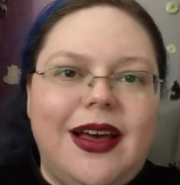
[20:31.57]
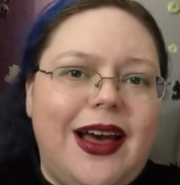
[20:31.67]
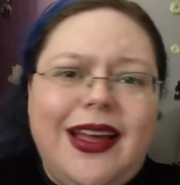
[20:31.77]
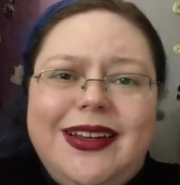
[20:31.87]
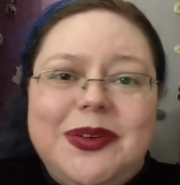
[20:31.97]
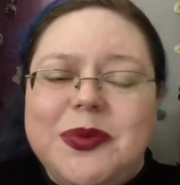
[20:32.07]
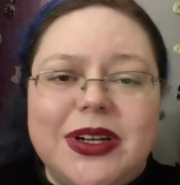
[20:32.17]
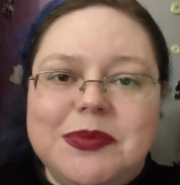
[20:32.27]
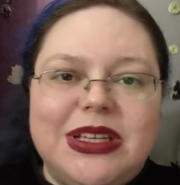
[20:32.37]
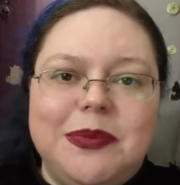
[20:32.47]
I don't
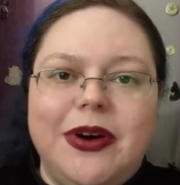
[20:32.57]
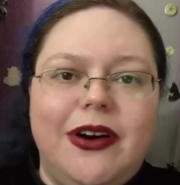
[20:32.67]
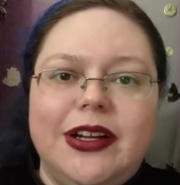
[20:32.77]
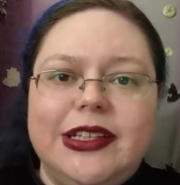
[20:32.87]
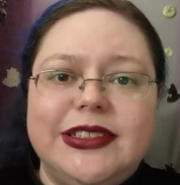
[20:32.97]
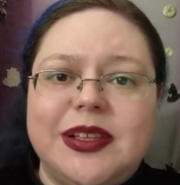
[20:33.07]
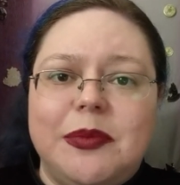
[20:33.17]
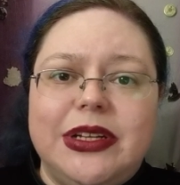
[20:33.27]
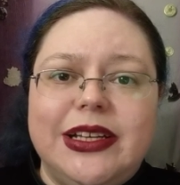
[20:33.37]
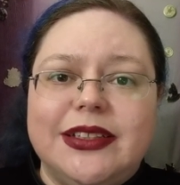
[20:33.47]
want to be a pawn in
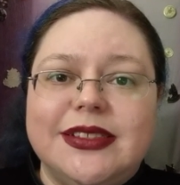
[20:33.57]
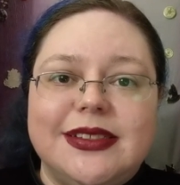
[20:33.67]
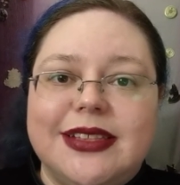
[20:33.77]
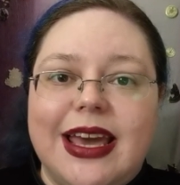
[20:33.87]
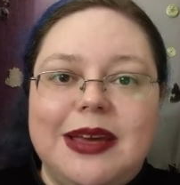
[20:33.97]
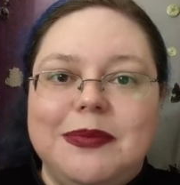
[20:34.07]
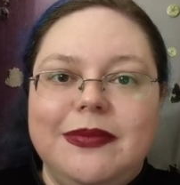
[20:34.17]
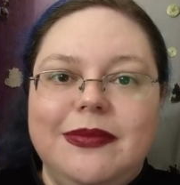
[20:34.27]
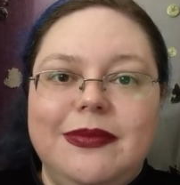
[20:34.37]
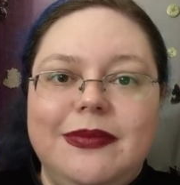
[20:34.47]
somebody else's game.